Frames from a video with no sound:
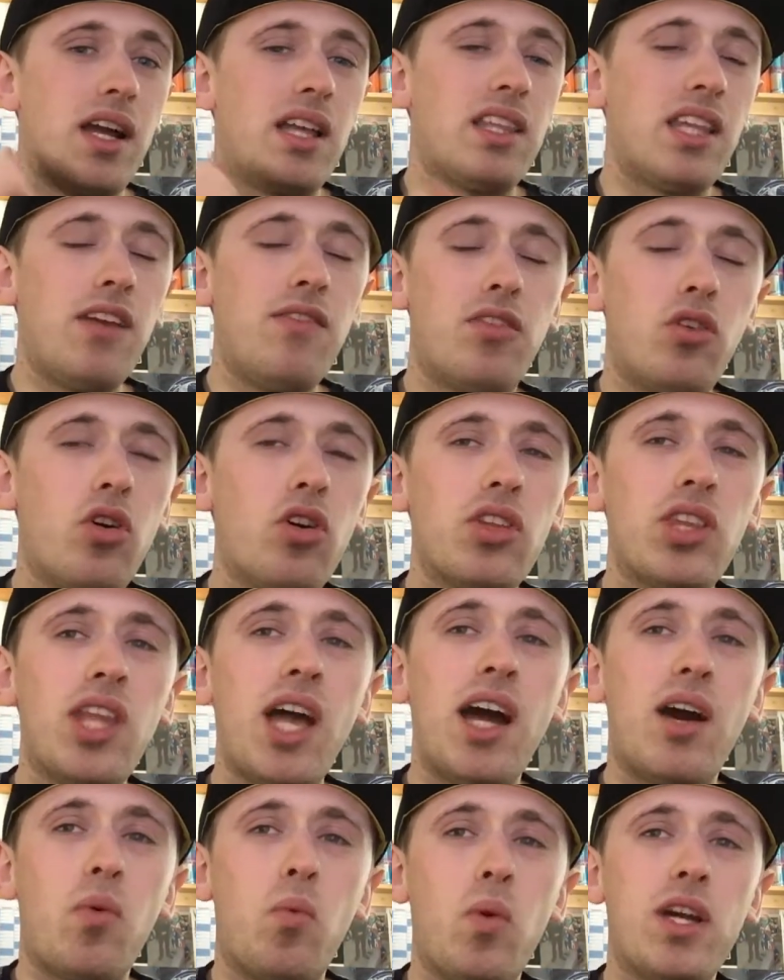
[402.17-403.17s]
They've got
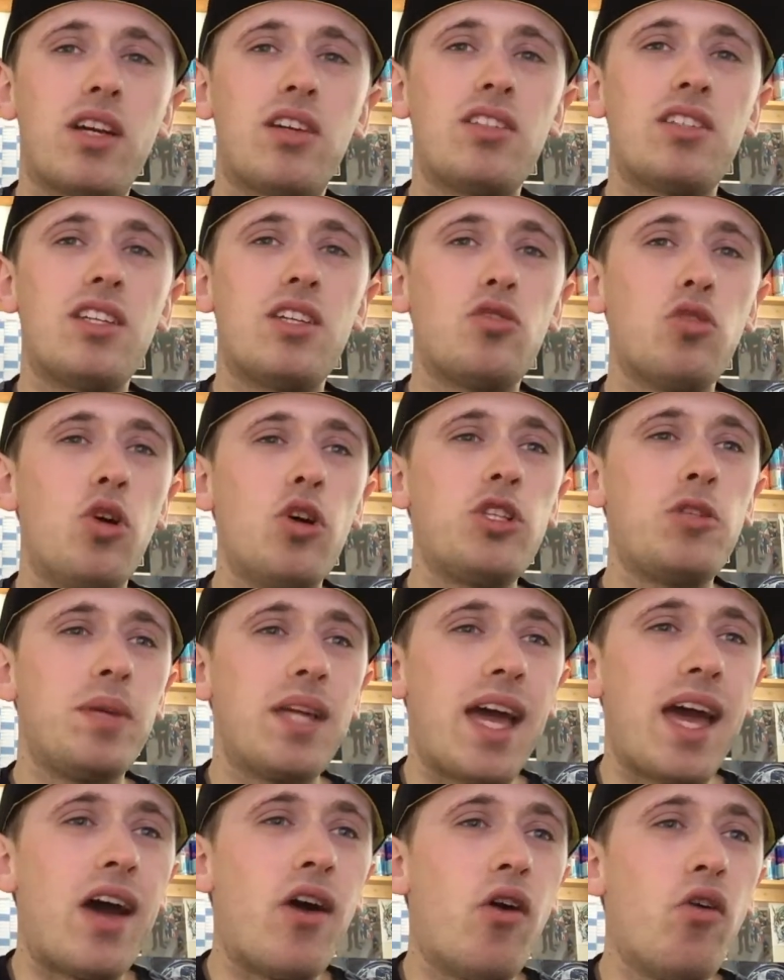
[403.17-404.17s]
that, because they try to be
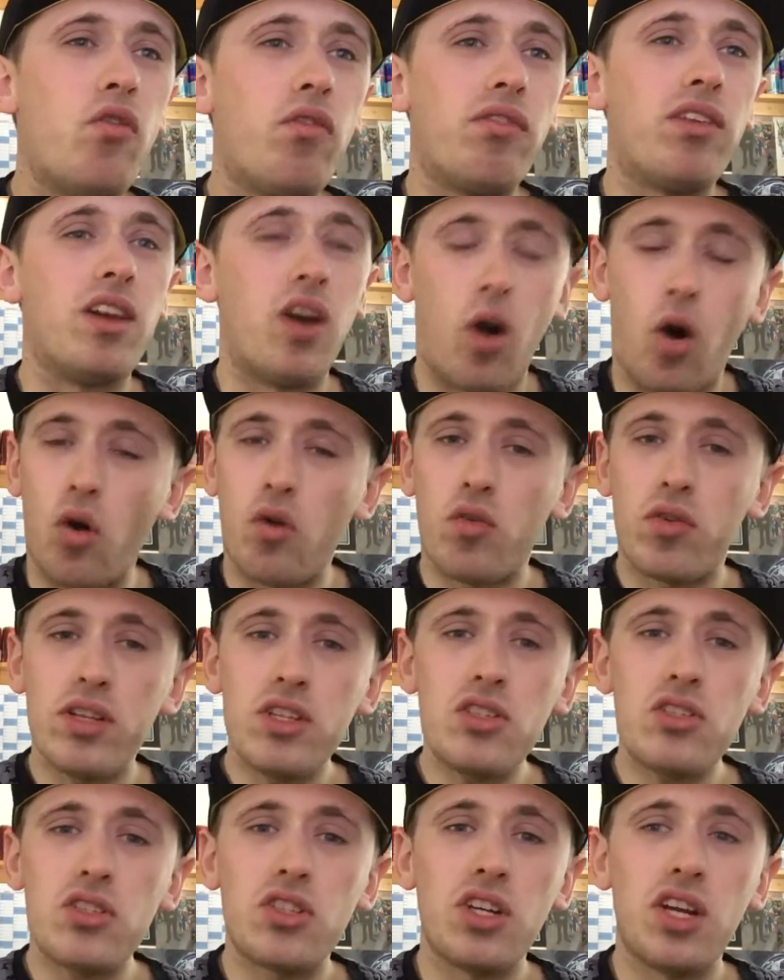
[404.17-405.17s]
a healthy
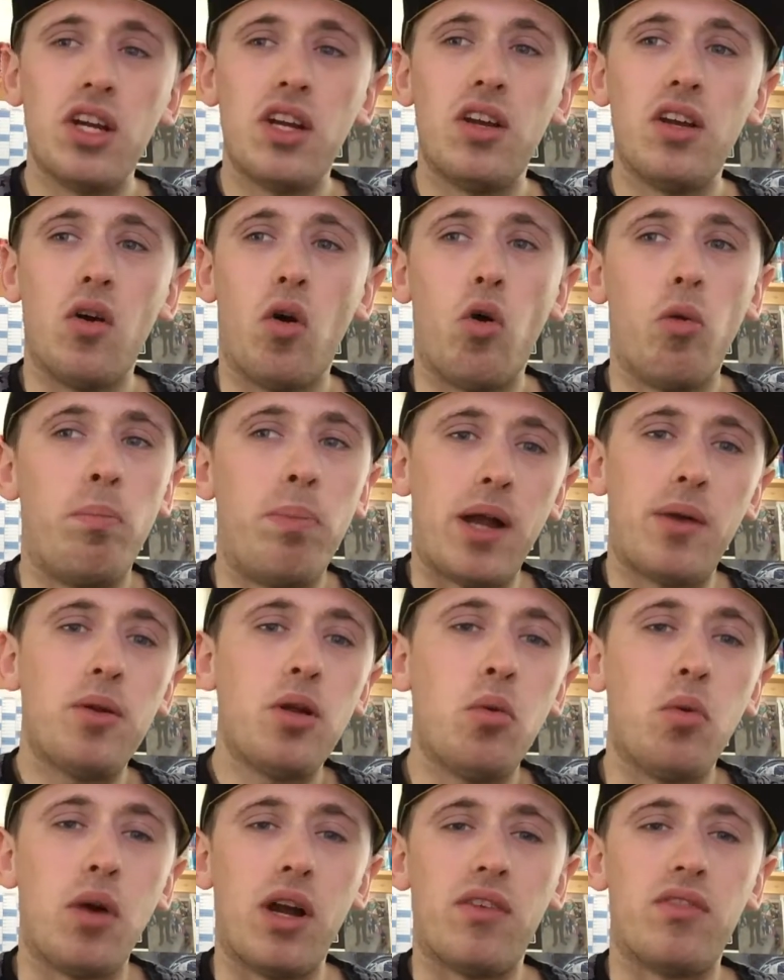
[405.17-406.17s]
orange or berry
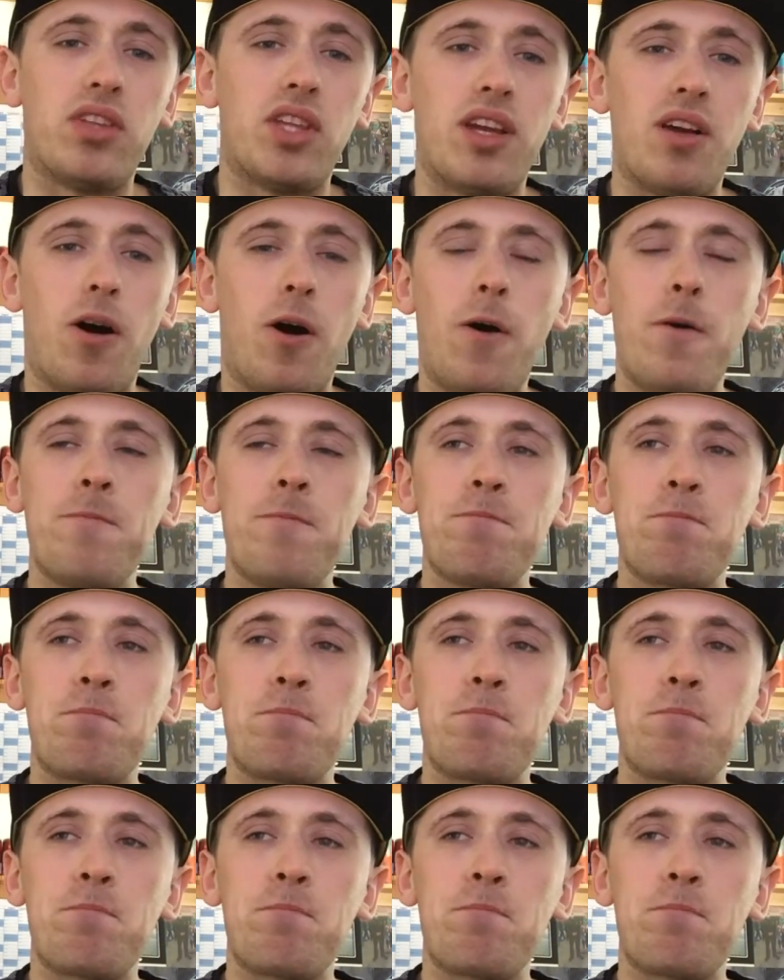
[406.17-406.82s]
or whatever they are,